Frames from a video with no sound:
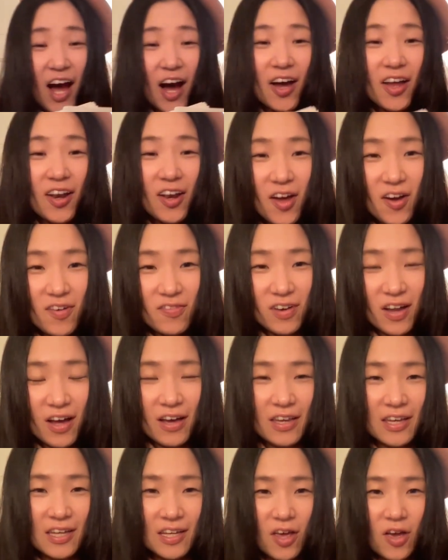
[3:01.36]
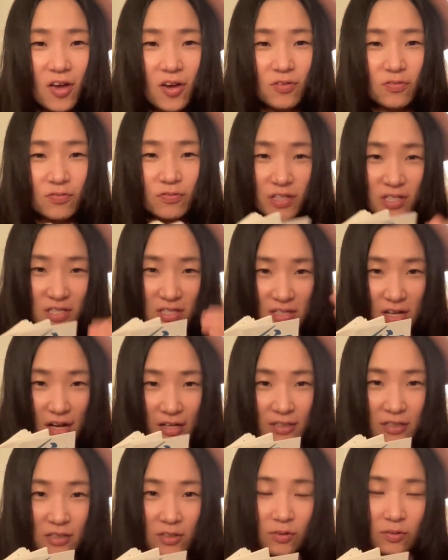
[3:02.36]
I love, like,
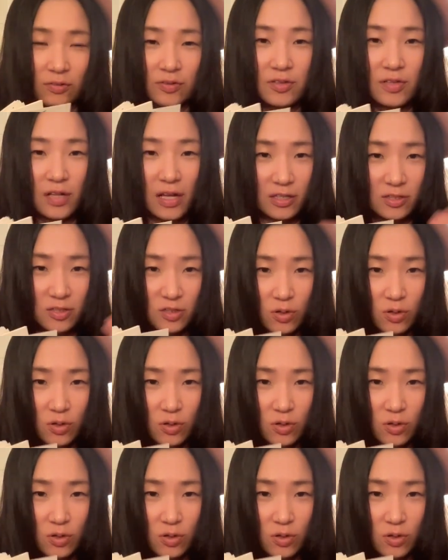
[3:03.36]
recycles, like